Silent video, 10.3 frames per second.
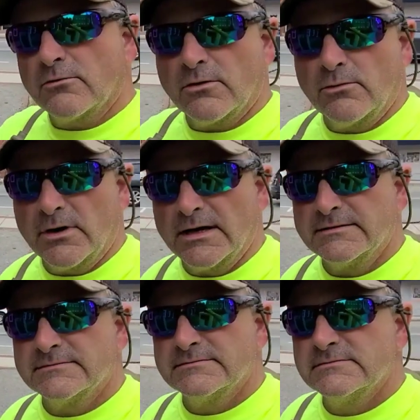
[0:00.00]
War
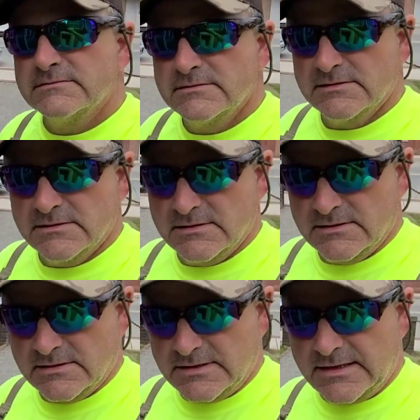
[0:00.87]
I.
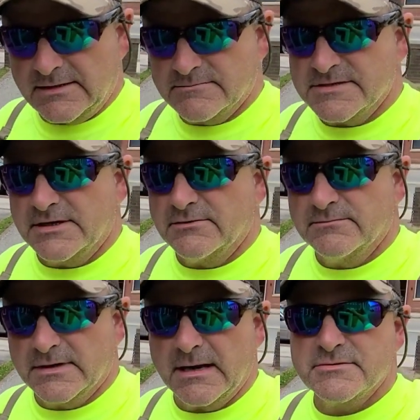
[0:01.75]
So
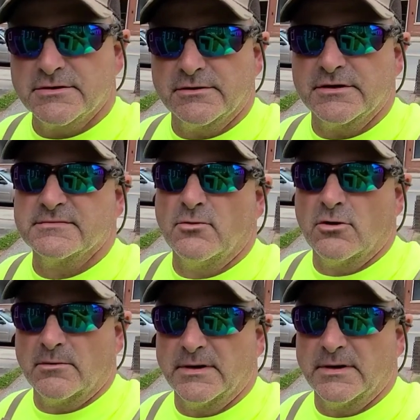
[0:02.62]
I'm sure there's more,